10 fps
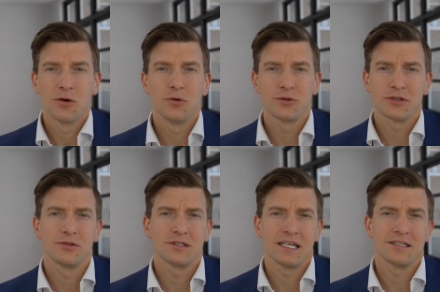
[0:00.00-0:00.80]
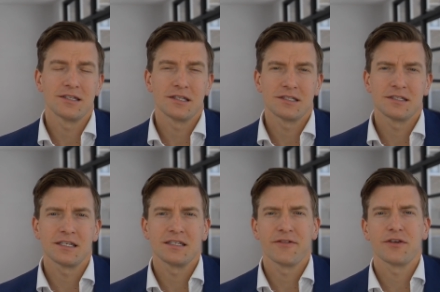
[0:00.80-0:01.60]
also states that there's a
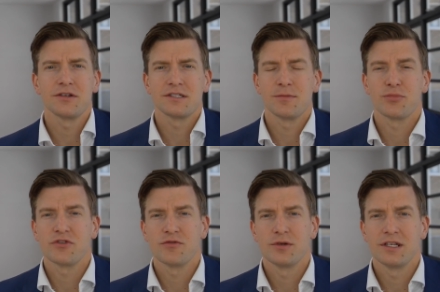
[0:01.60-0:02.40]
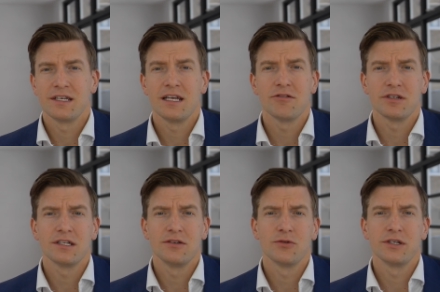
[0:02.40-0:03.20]
significant improvement in hearing
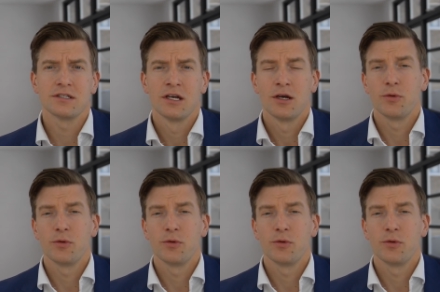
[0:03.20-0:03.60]
in noise